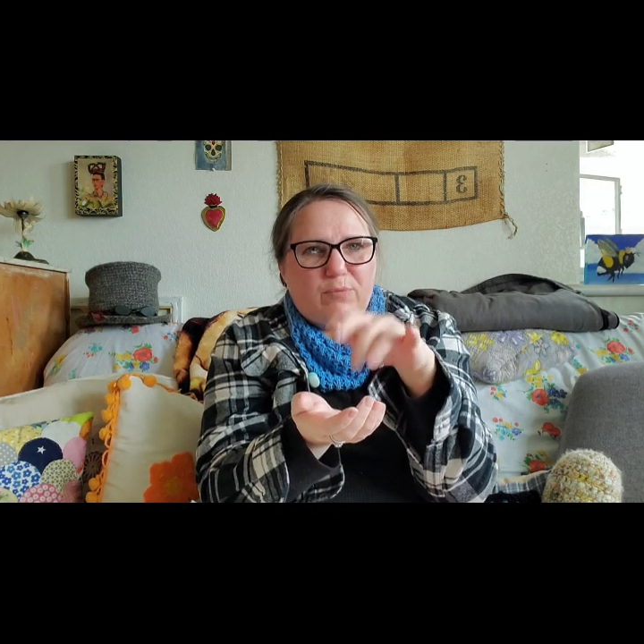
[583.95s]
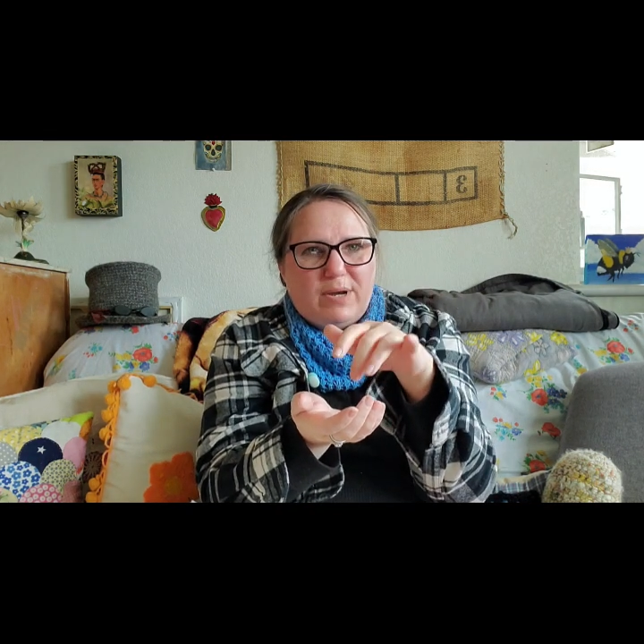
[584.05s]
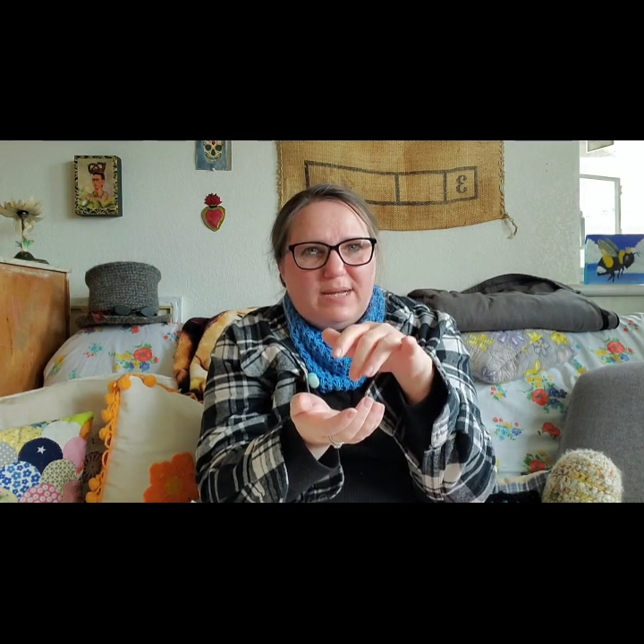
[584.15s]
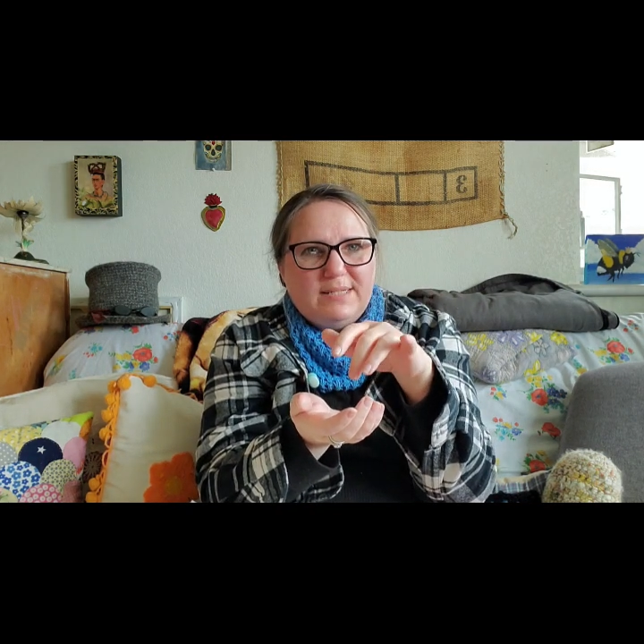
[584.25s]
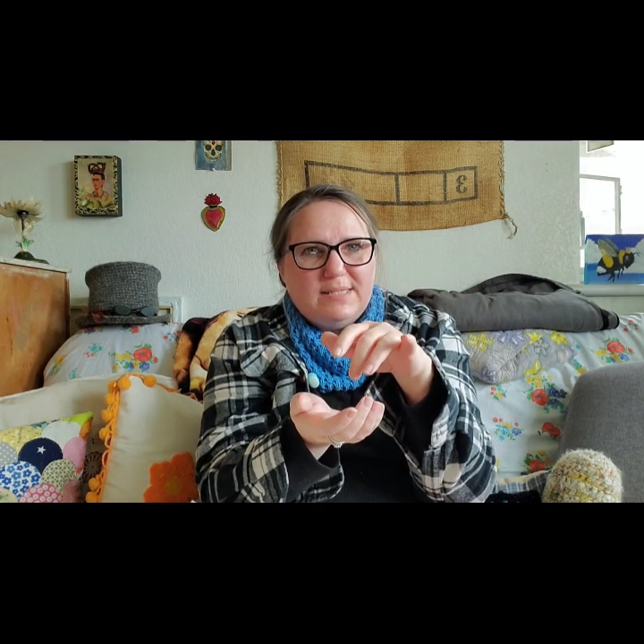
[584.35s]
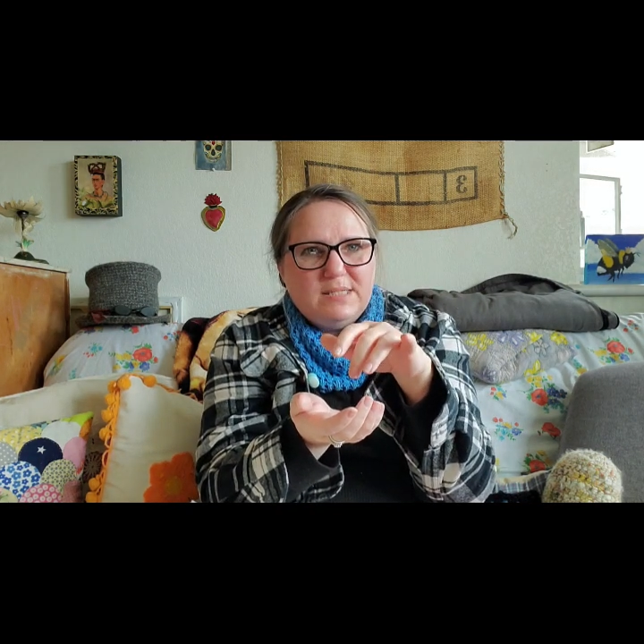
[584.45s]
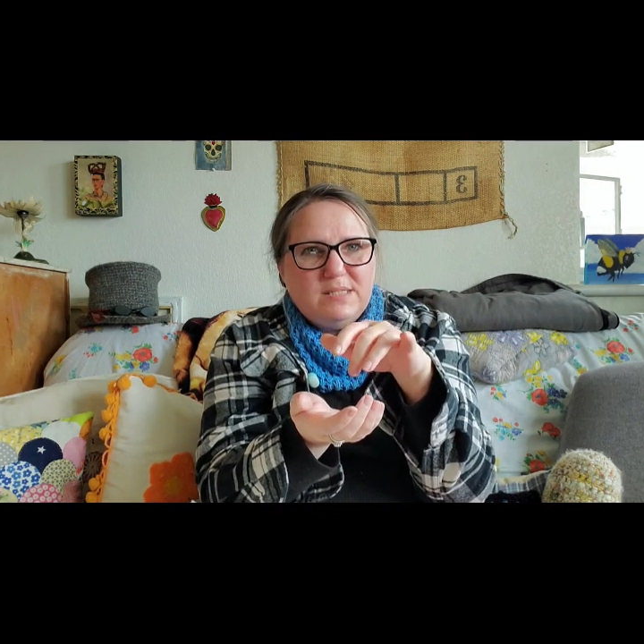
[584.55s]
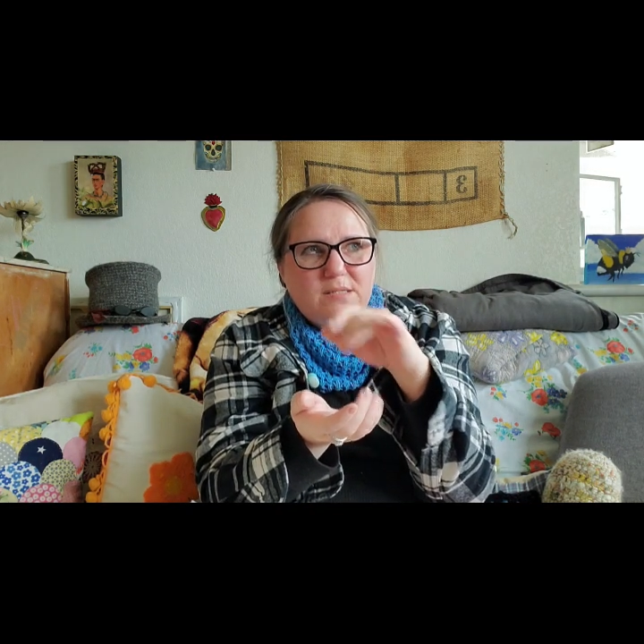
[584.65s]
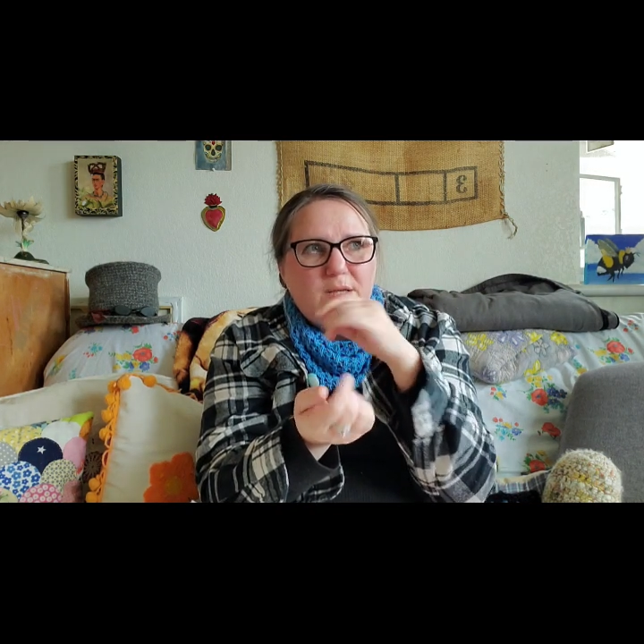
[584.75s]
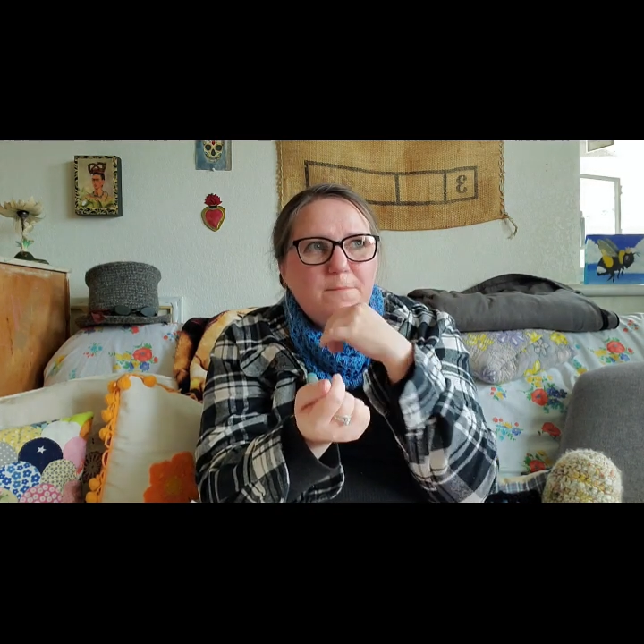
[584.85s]
thread ends
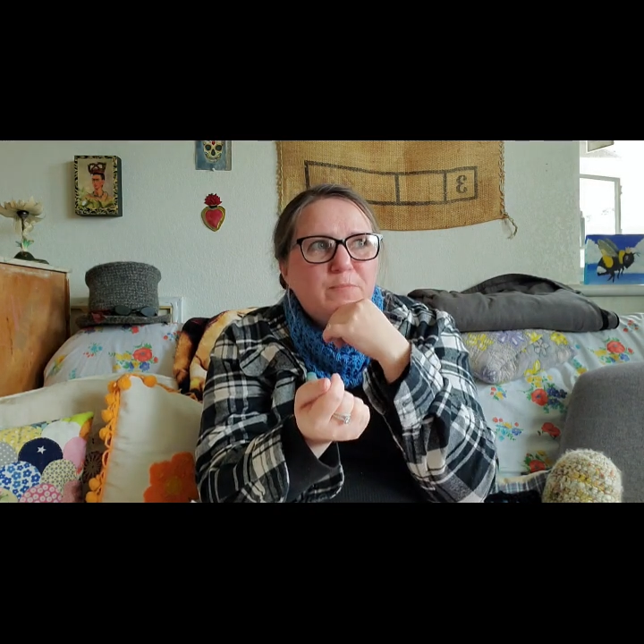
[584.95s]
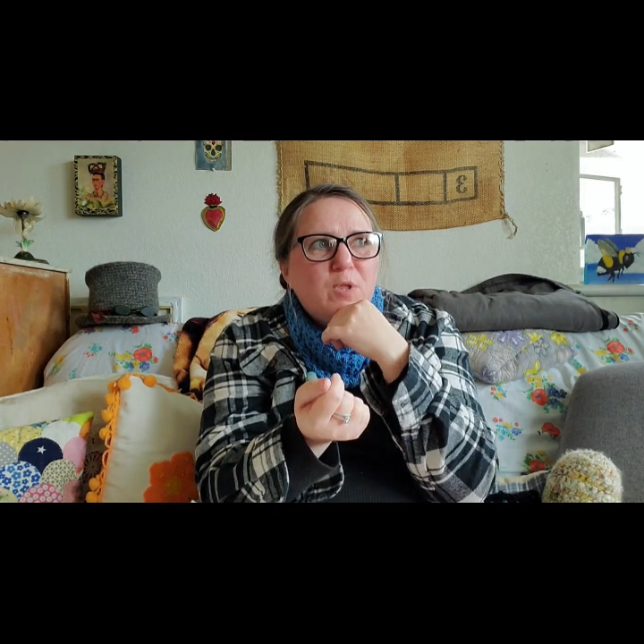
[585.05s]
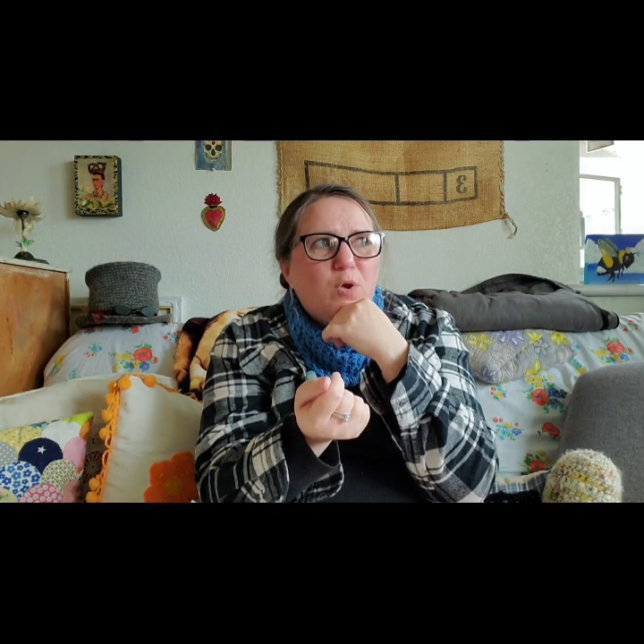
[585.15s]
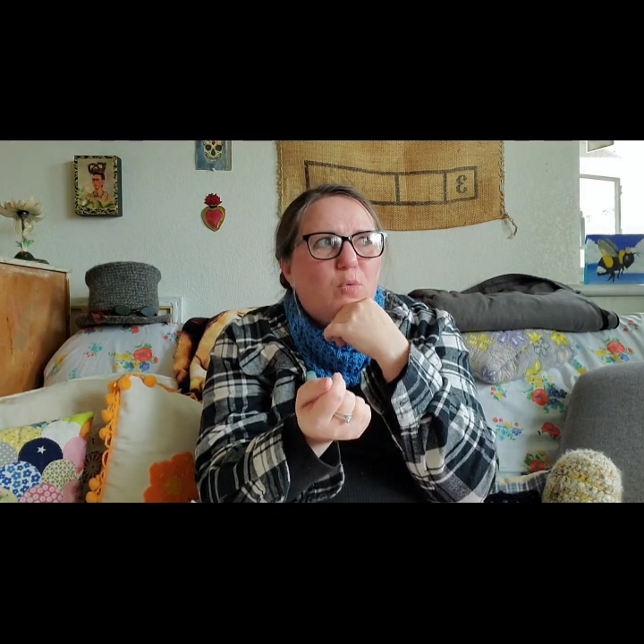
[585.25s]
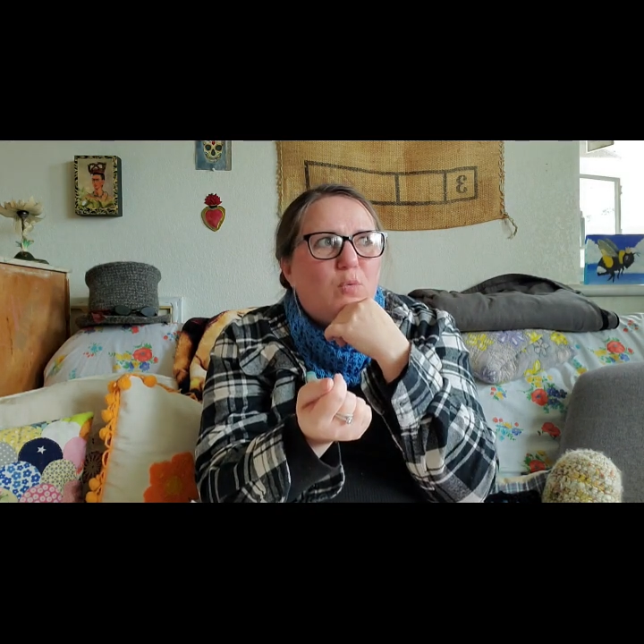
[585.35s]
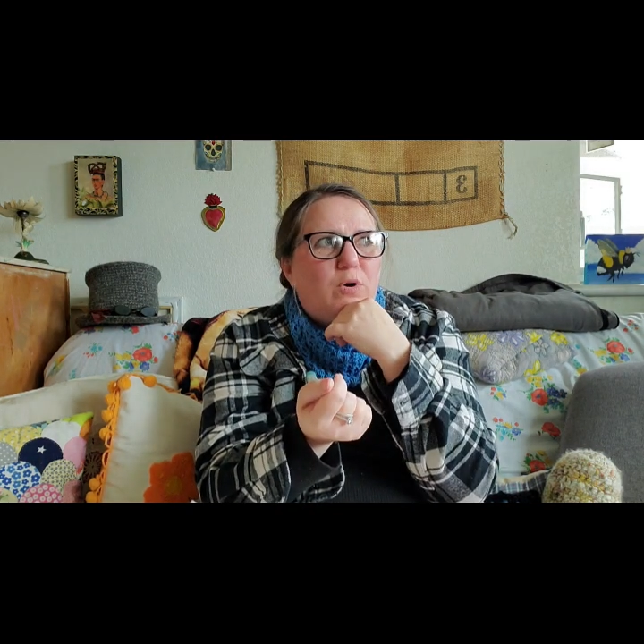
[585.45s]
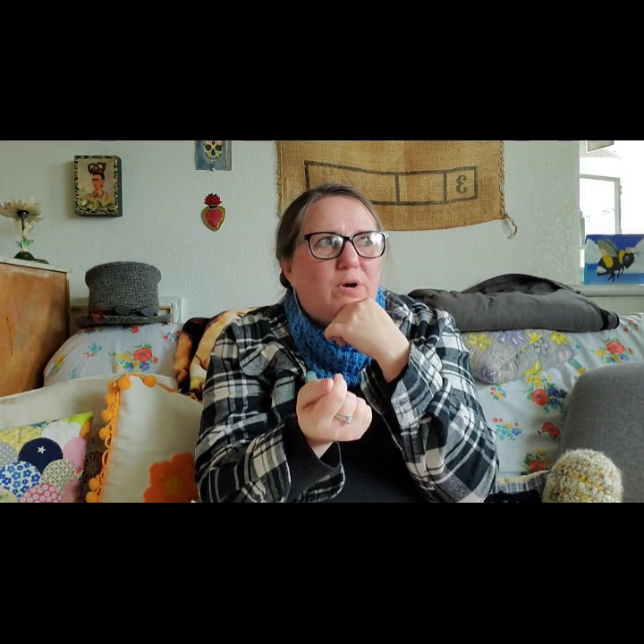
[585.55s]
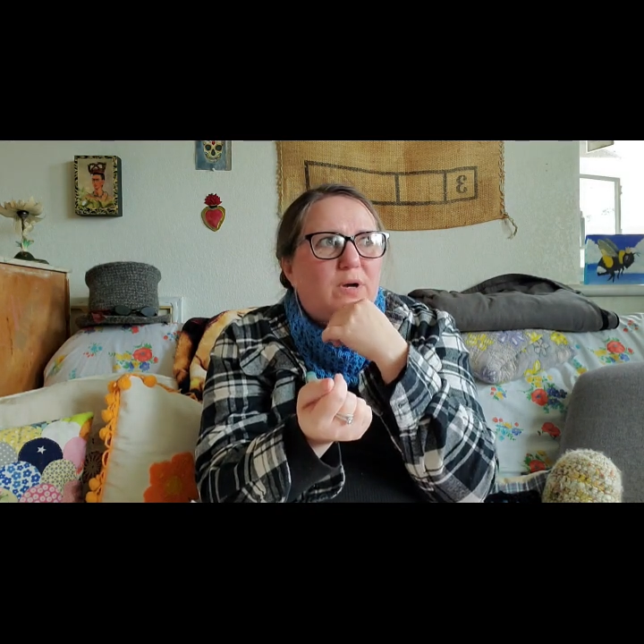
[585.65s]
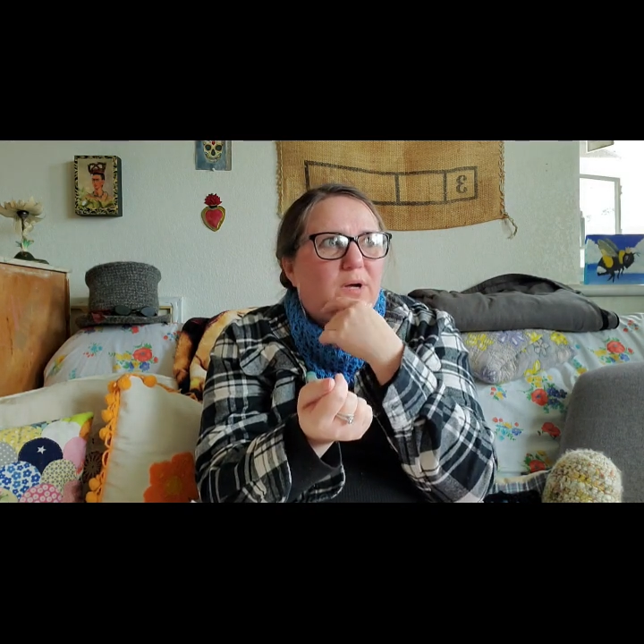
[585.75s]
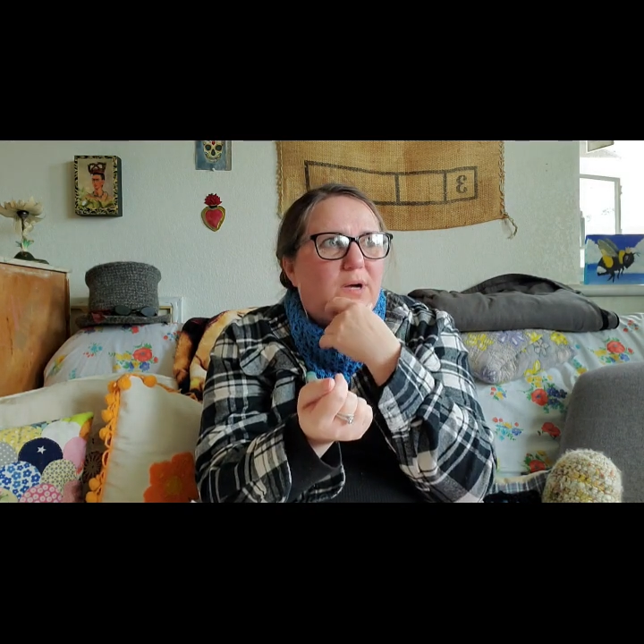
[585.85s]
in,
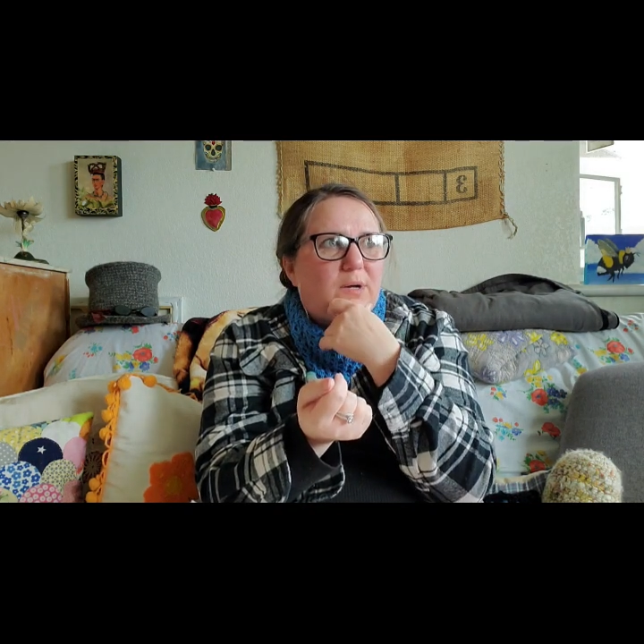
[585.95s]
or